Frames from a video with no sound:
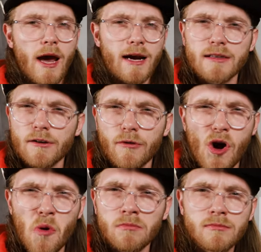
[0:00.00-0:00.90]

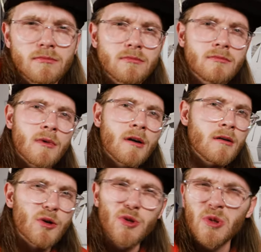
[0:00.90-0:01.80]
Ektachrome.
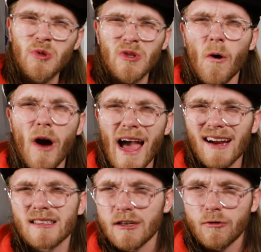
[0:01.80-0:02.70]
Who shoots
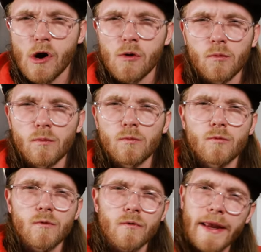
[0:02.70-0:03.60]
Ektachrome
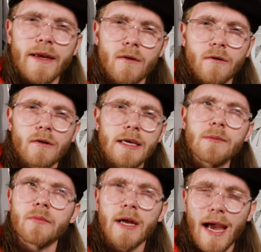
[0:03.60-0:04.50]

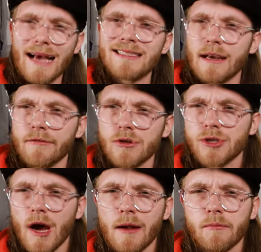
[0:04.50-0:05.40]
regularly but has never
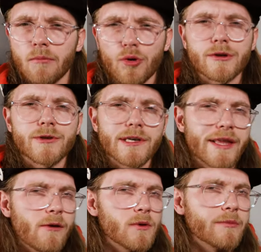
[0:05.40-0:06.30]
shot Portra.
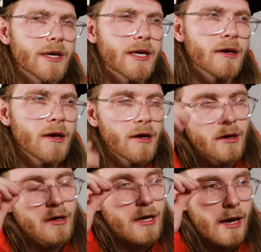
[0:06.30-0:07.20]
That would be
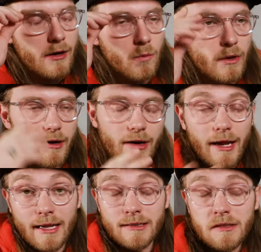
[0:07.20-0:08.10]
kind of weird. I
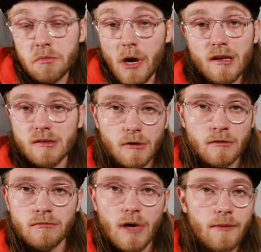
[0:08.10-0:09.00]
guess it's possible.
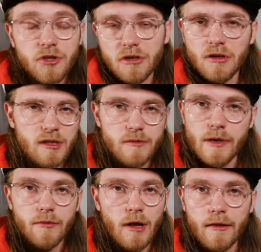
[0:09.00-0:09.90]
I'm sure there's
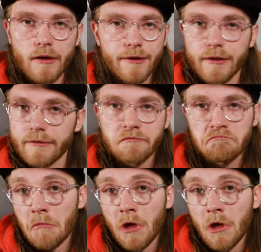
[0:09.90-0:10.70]
people out there that have